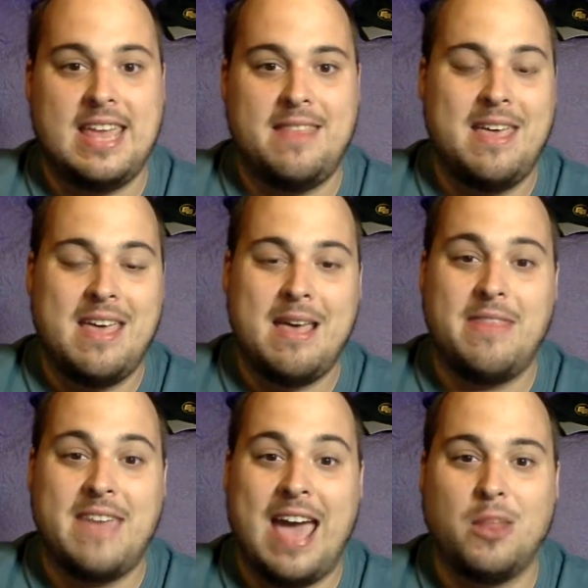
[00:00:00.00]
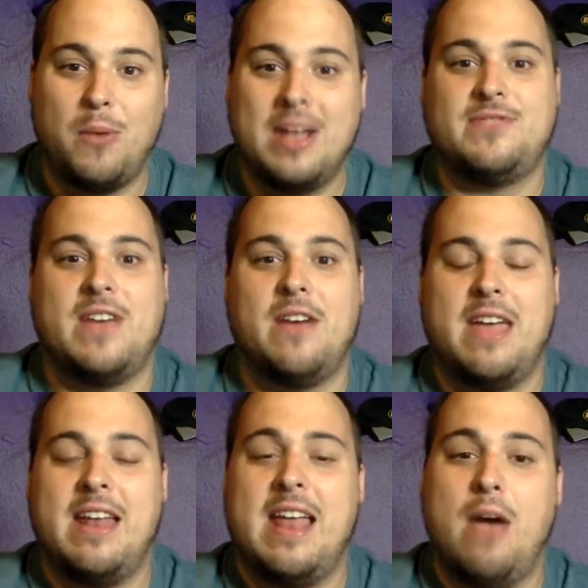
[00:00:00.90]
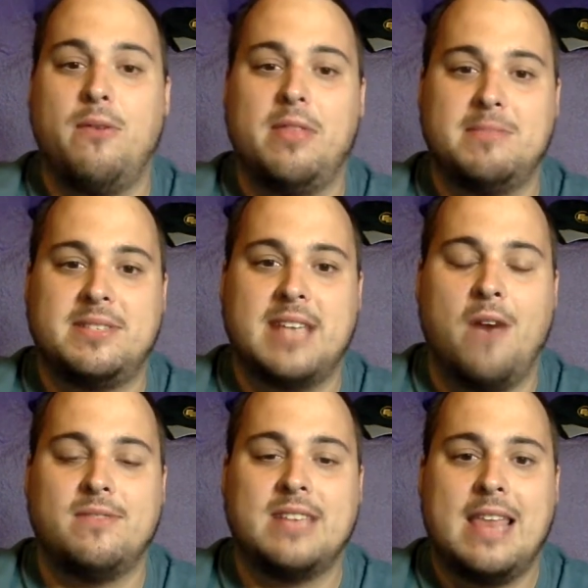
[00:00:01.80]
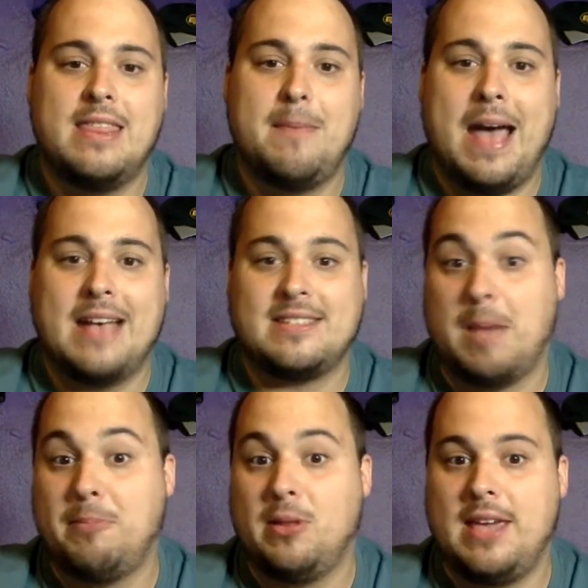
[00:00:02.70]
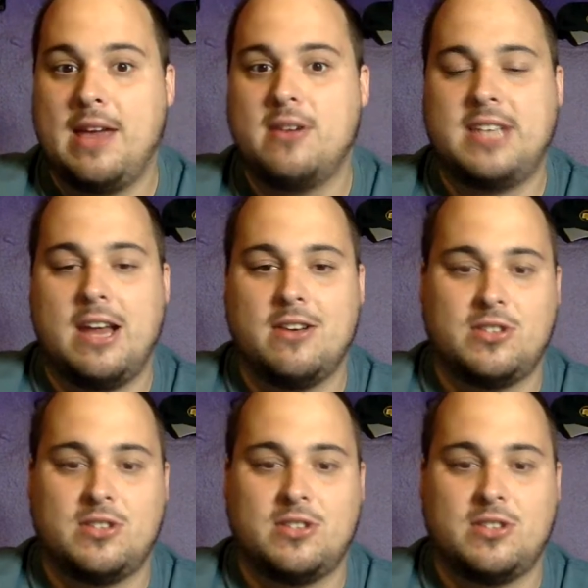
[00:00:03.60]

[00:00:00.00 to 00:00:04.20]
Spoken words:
and the Alouettes found that out themselves the past couple of years here.